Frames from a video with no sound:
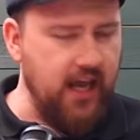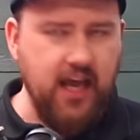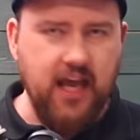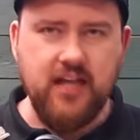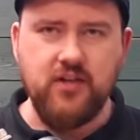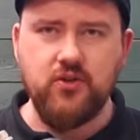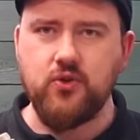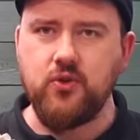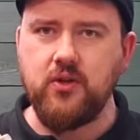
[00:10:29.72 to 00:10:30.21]

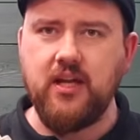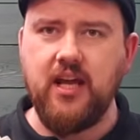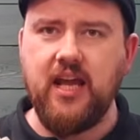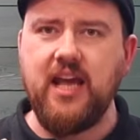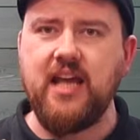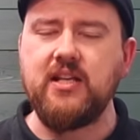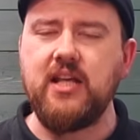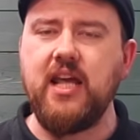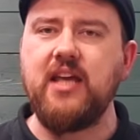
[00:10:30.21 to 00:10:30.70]

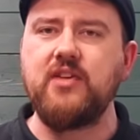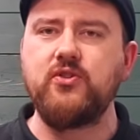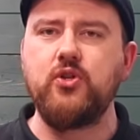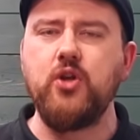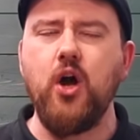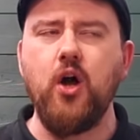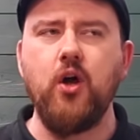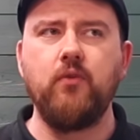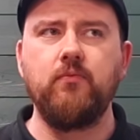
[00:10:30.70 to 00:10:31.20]
it's
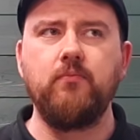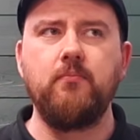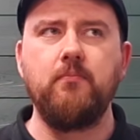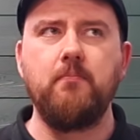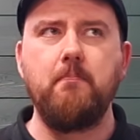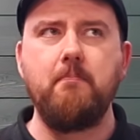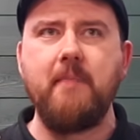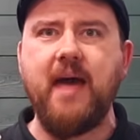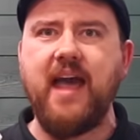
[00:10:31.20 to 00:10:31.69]
not
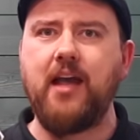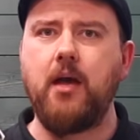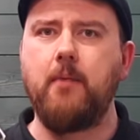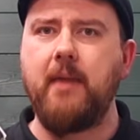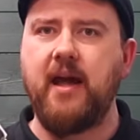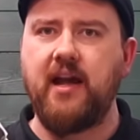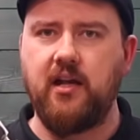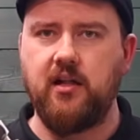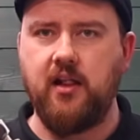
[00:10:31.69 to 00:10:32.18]

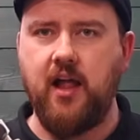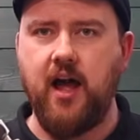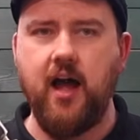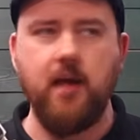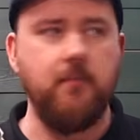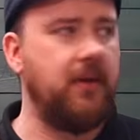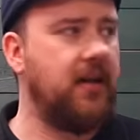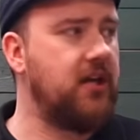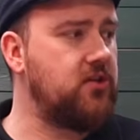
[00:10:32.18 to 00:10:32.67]
mega
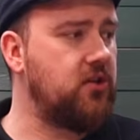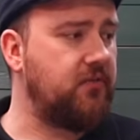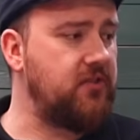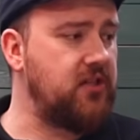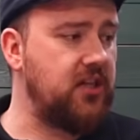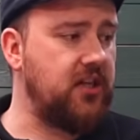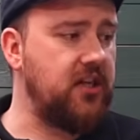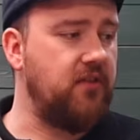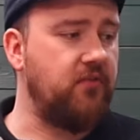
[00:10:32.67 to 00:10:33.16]
light, because
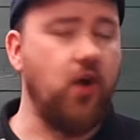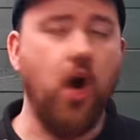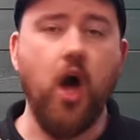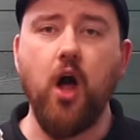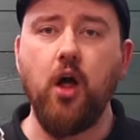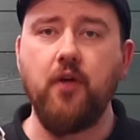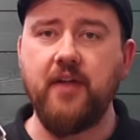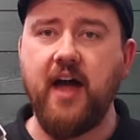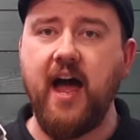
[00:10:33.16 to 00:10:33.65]
obviously you've got
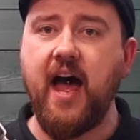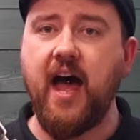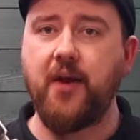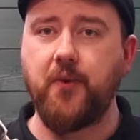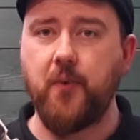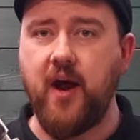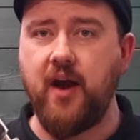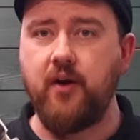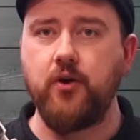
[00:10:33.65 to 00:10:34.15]
all the
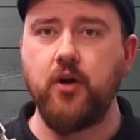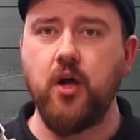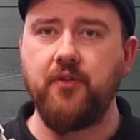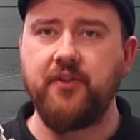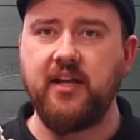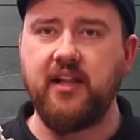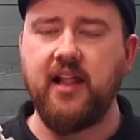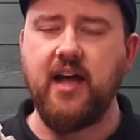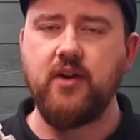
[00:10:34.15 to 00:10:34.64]
hardware and all
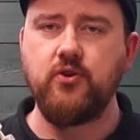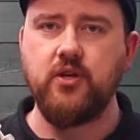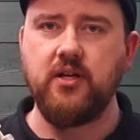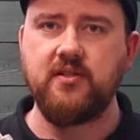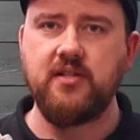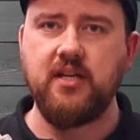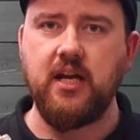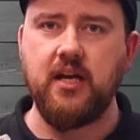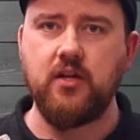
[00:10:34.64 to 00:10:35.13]
the
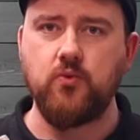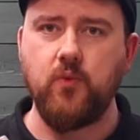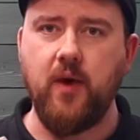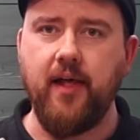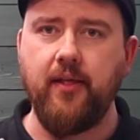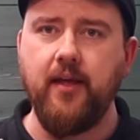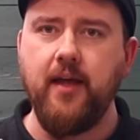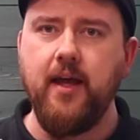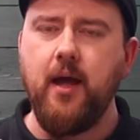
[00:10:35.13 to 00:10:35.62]
electrics in it as
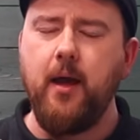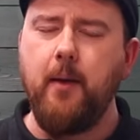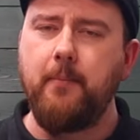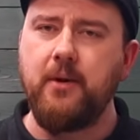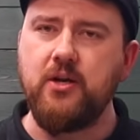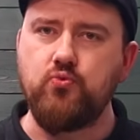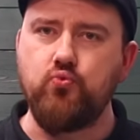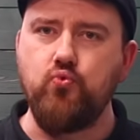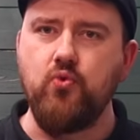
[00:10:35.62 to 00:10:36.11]
well,
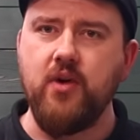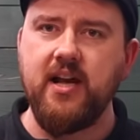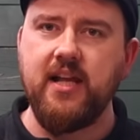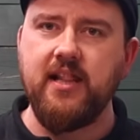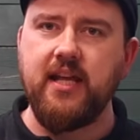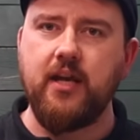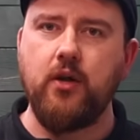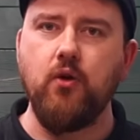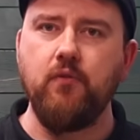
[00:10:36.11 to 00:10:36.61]
but it's
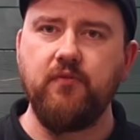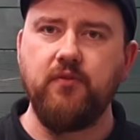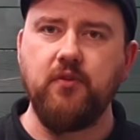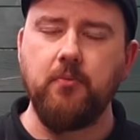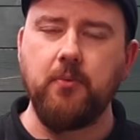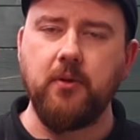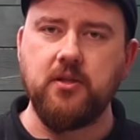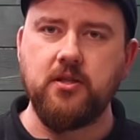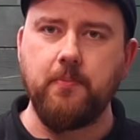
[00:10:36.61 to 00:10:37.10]
really
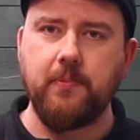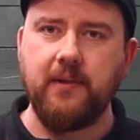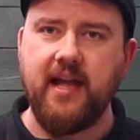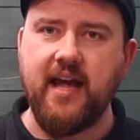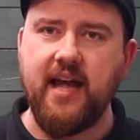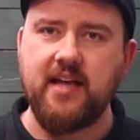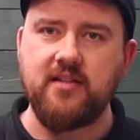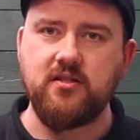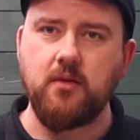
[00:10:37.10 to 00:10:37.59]
comfortable to
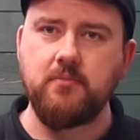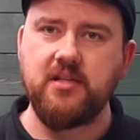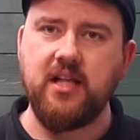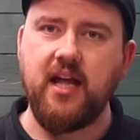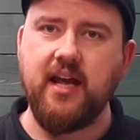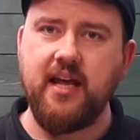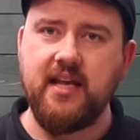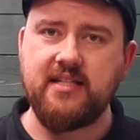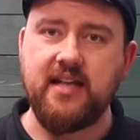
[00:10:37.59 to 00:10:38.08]
play. It's almost
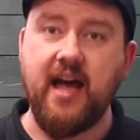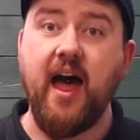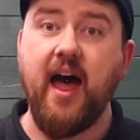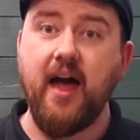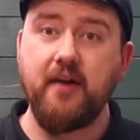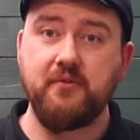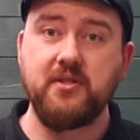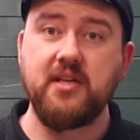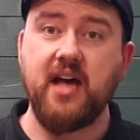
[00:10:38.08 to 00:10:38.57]
like it's a
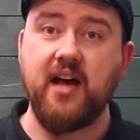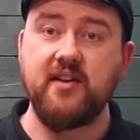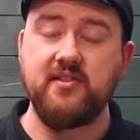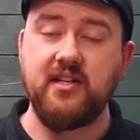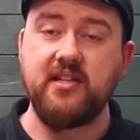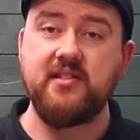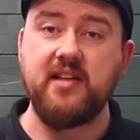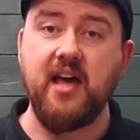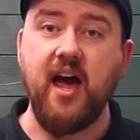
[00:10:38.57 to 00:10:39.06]
half-size
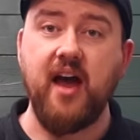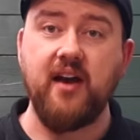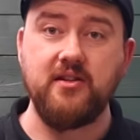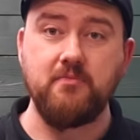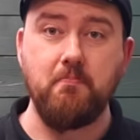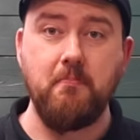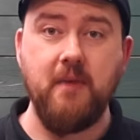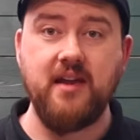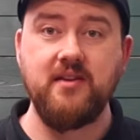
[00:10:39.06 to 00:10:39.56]
guitar.
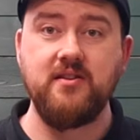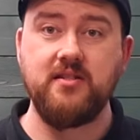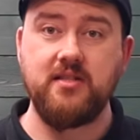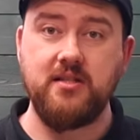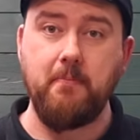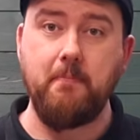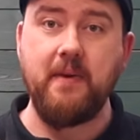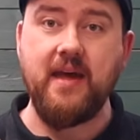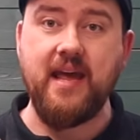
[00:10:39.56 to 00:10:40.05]
It's meant
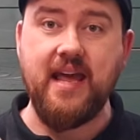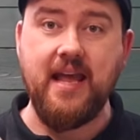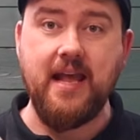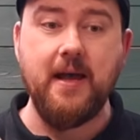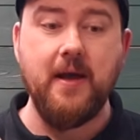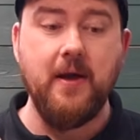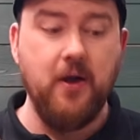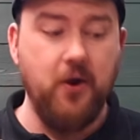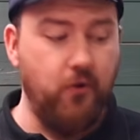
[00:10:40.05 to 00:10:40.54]
to be
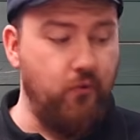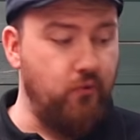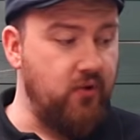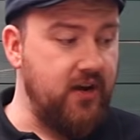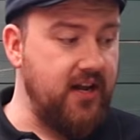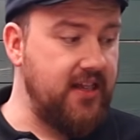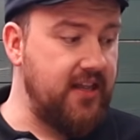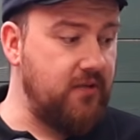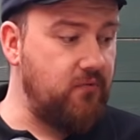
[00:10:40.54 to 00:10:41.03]

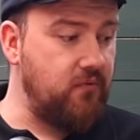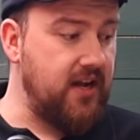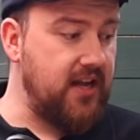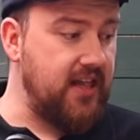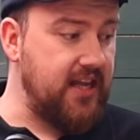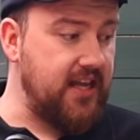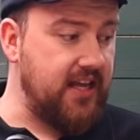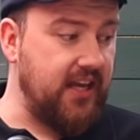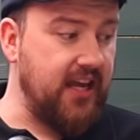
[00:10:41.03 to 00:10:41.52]

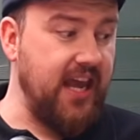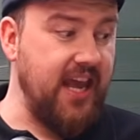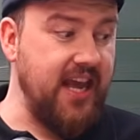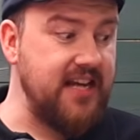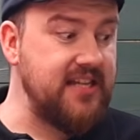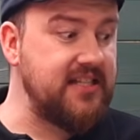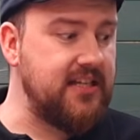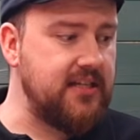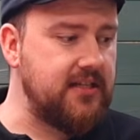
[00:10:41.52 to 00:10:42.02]
really
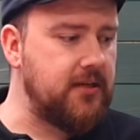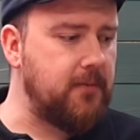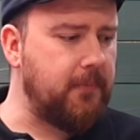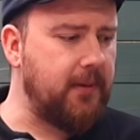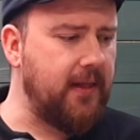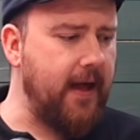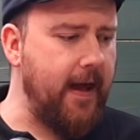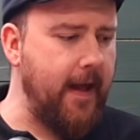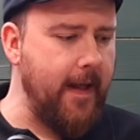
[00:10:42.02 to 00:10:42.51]
easy to
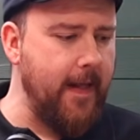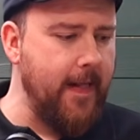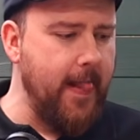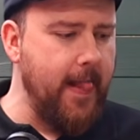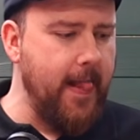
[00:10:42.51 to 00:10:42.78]
play,